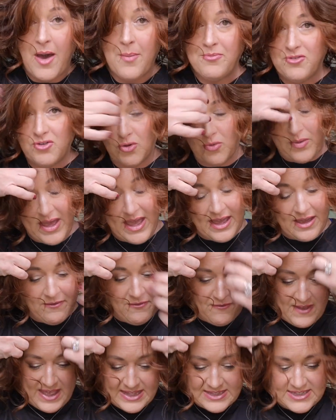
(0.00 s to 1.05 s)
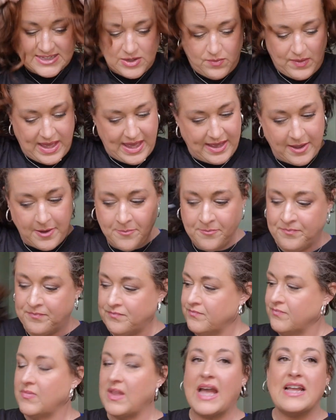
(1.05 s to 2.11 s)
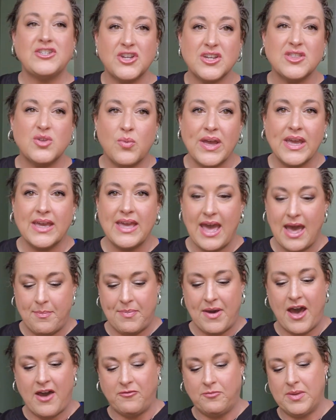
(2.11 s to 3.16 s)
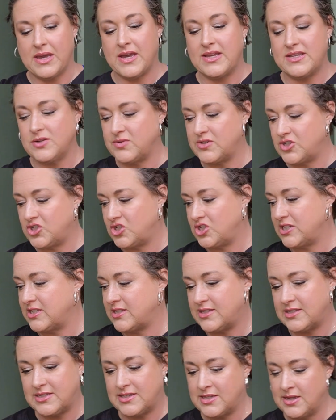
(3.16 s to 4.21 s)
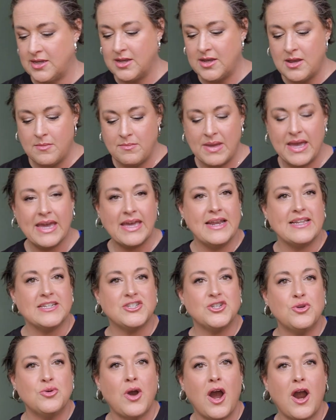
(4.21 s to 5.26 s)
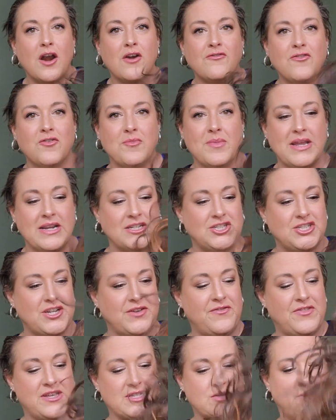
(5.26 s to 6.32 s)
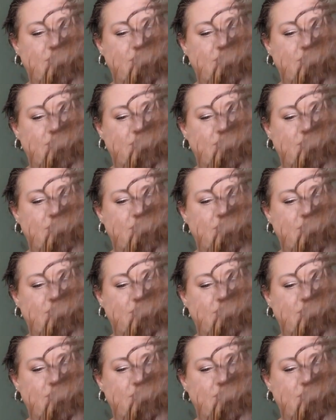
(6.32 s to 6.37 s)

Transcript: updo wig, fancy wig. I took the wig cap off because it was just making it too hard for me to shift